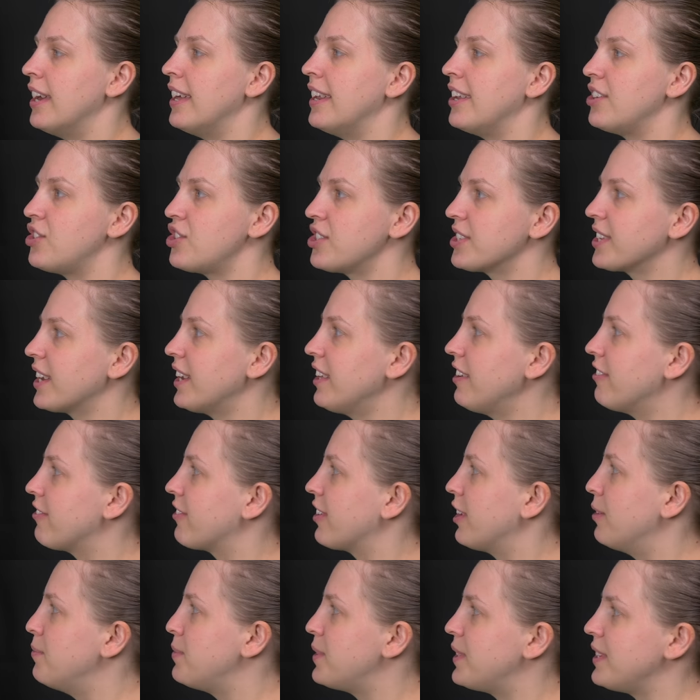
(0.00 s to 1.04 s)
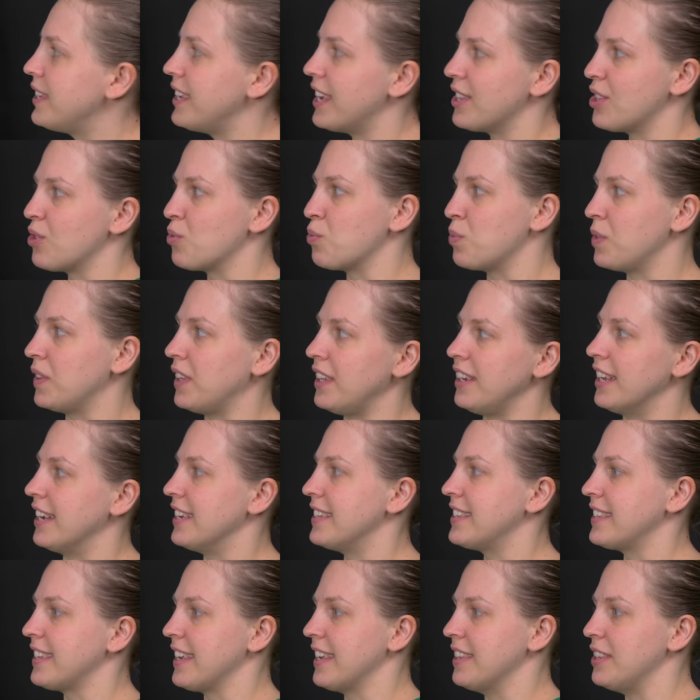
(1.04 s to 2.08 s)
And it just kind of comes together really
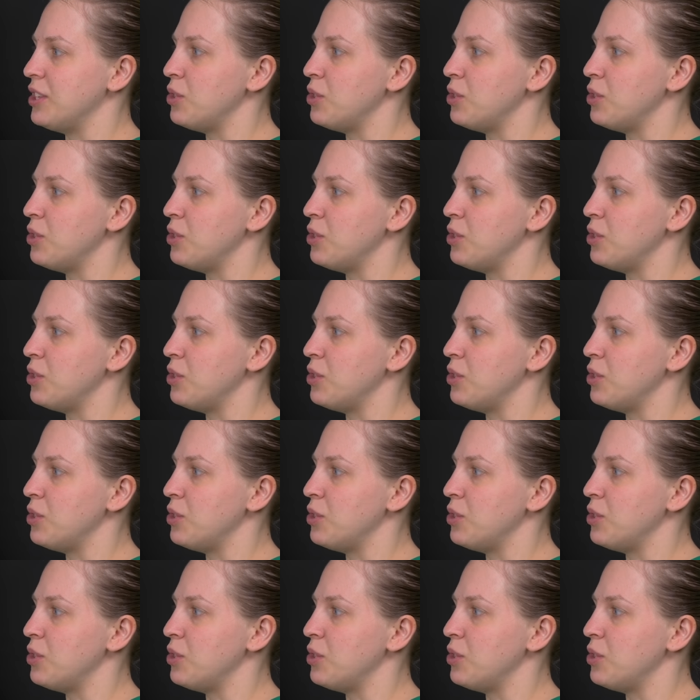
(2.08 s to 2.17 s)
nicely.